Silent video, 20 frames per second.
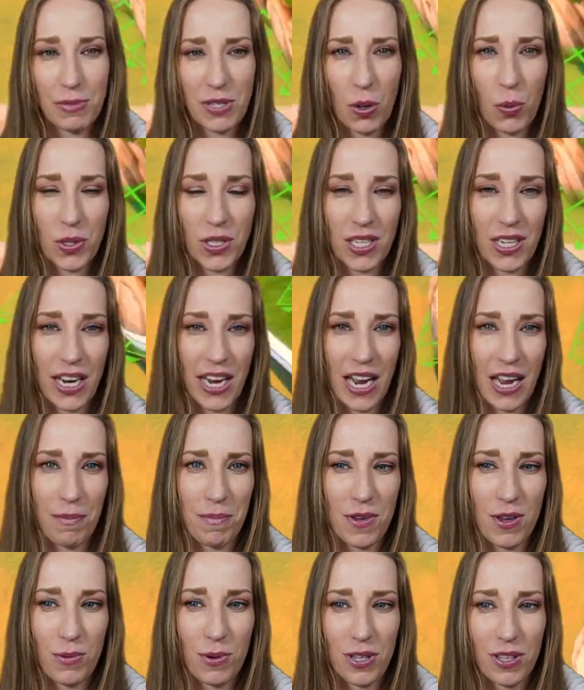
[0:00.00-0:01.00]
I wasn't
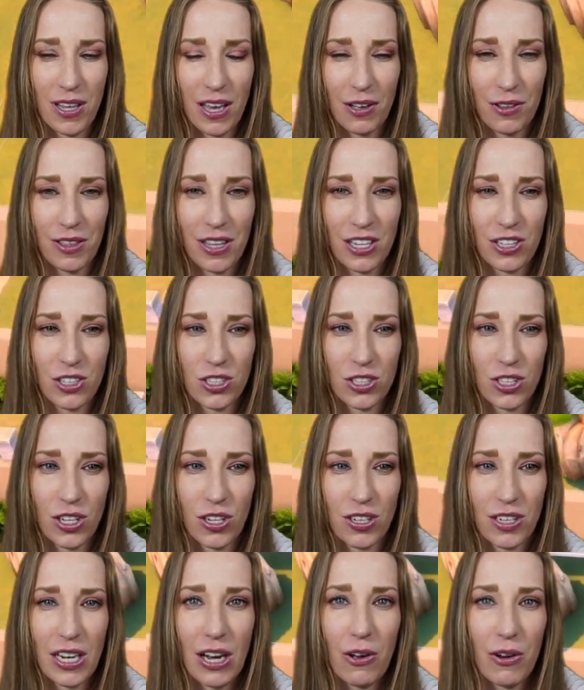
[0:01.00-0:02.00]
happy with how things
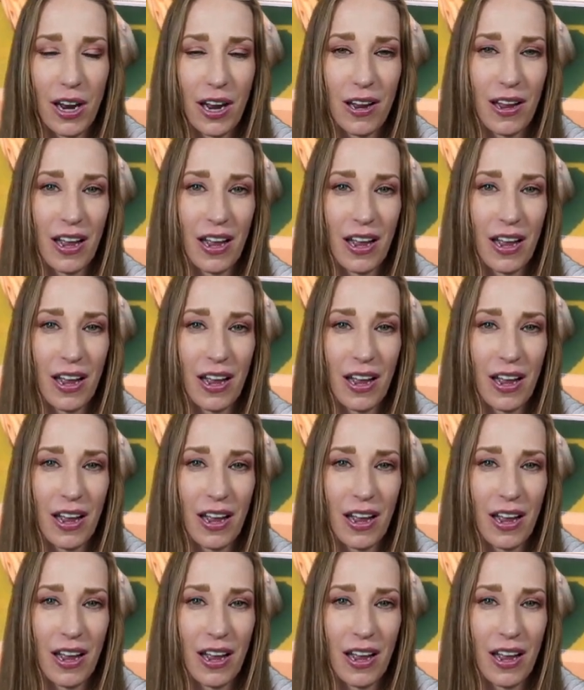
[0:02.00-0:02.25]
turned out,